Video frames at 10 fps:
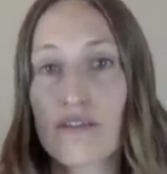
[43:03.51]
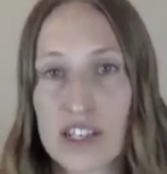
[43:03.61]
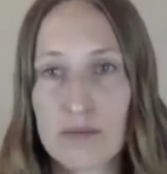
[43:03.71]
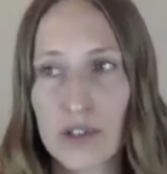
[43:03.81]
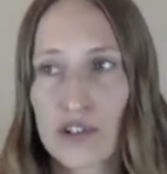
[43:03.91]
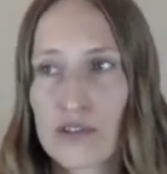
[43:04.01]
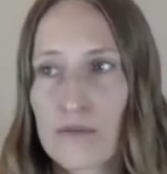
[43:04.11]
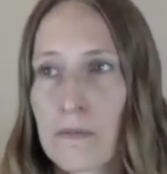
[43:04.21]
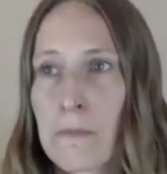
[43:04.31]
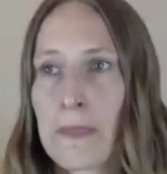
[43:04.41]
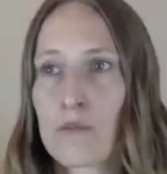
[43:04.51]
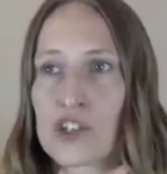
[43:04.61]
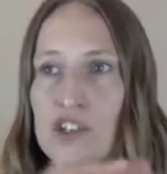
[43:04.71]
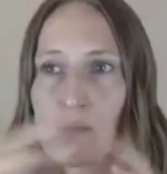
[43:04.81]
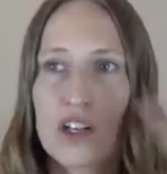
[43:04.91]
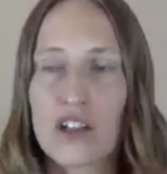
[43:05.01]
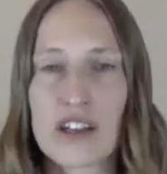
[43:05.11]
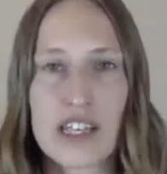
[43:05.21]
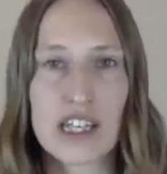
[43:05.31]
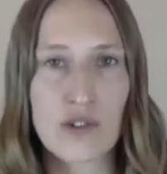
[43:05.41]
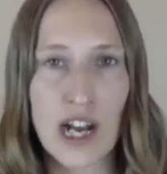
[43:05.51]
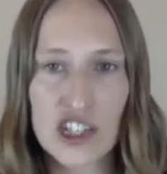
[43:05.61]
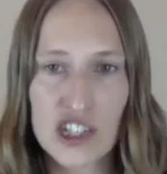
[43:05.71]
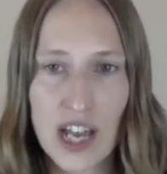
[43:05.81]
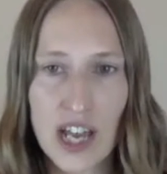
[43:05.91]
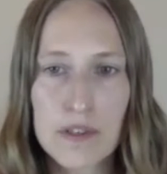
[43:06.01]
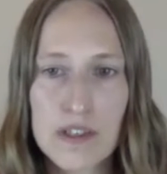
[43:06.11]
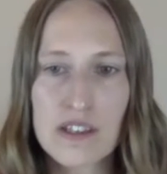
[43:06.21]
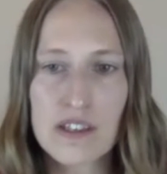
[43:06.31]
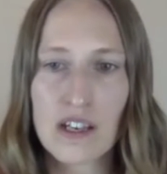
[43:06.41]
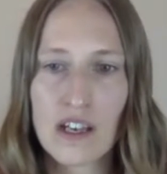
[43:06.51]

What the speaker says: Facebook group, which is where a lot of the interaction happens.